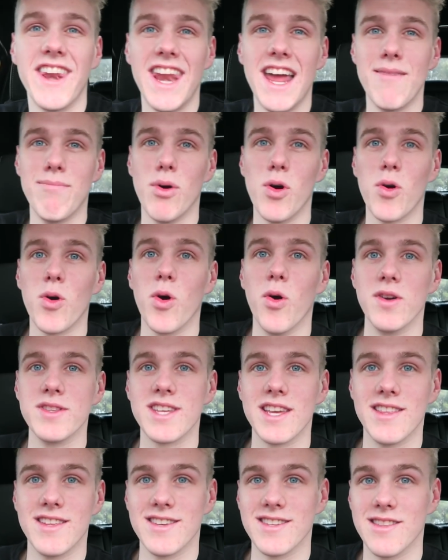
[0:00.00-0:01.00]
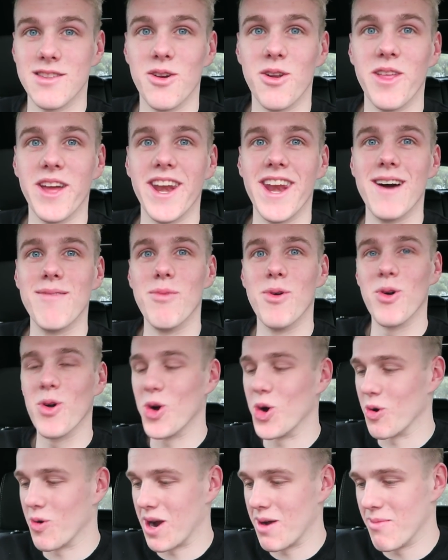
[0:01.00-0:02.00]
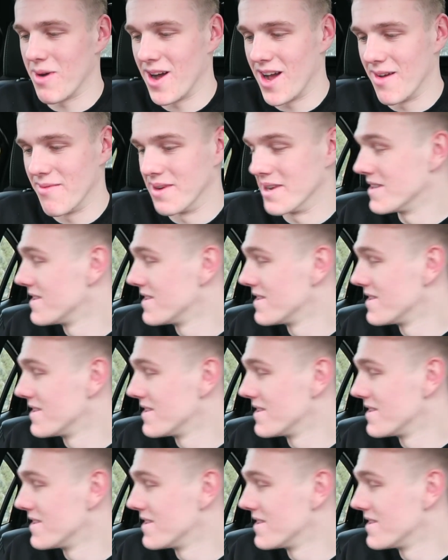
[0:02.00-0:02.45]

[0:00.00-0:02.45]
the netball courts, and there's literally a netball court right behind